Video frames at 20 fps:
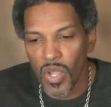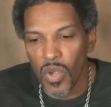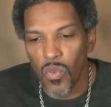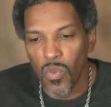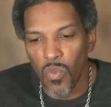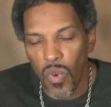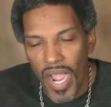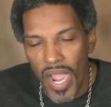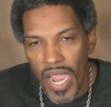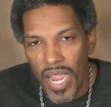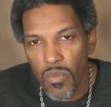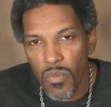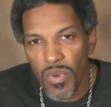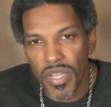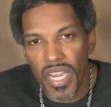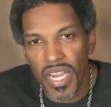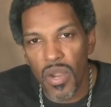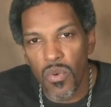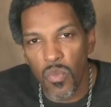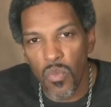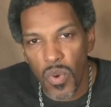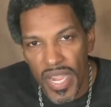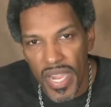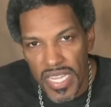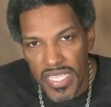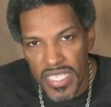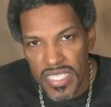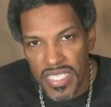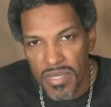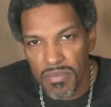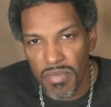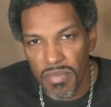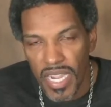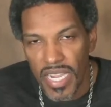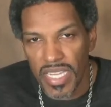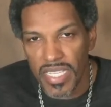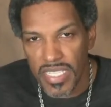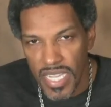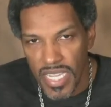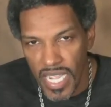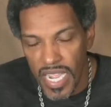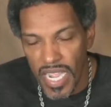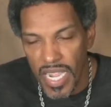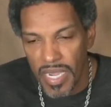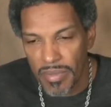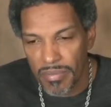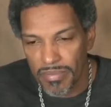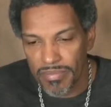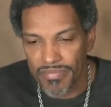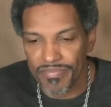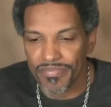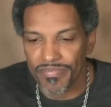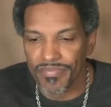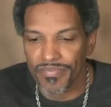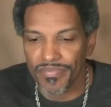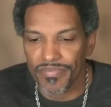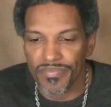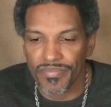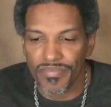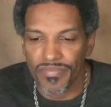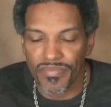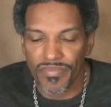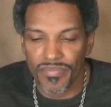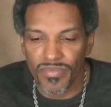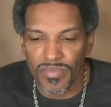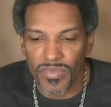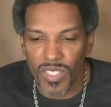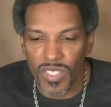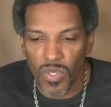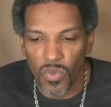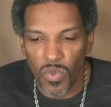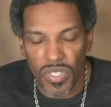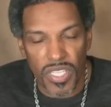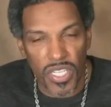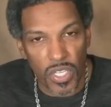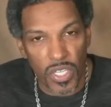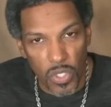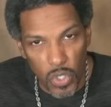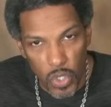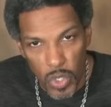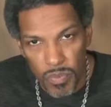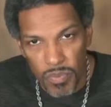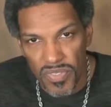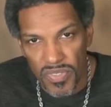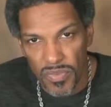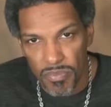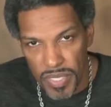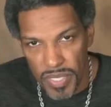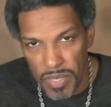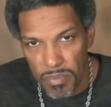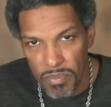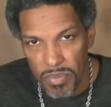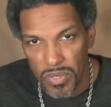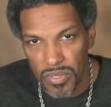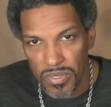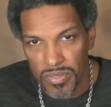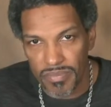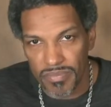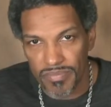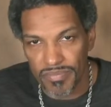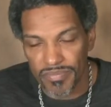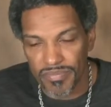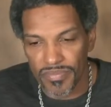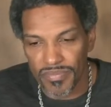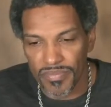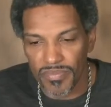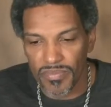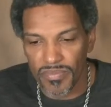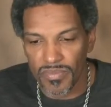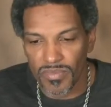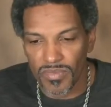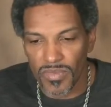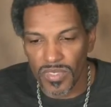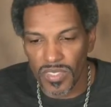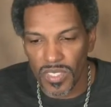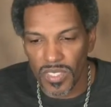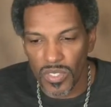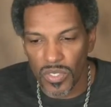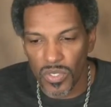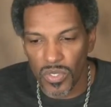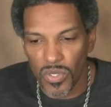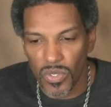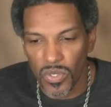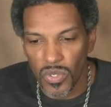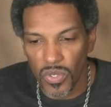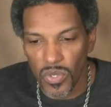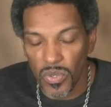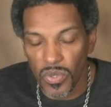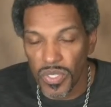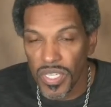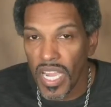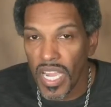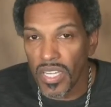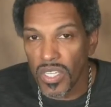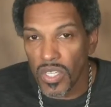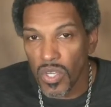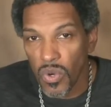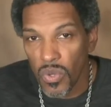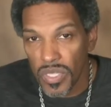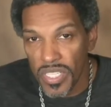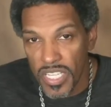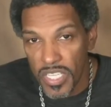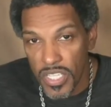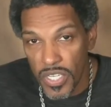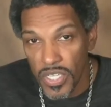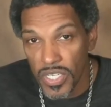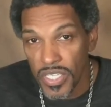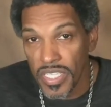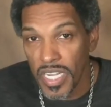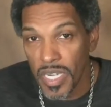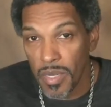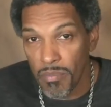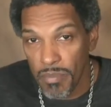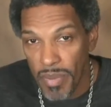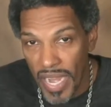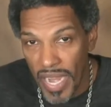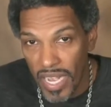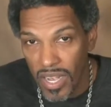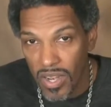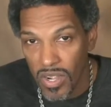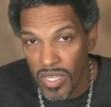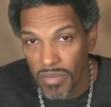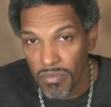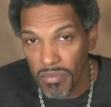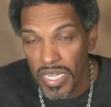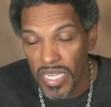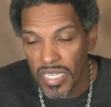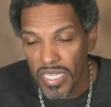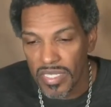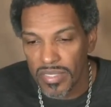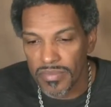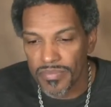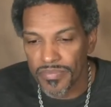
Why would I waste my time with a group of people who not only turned their back on me,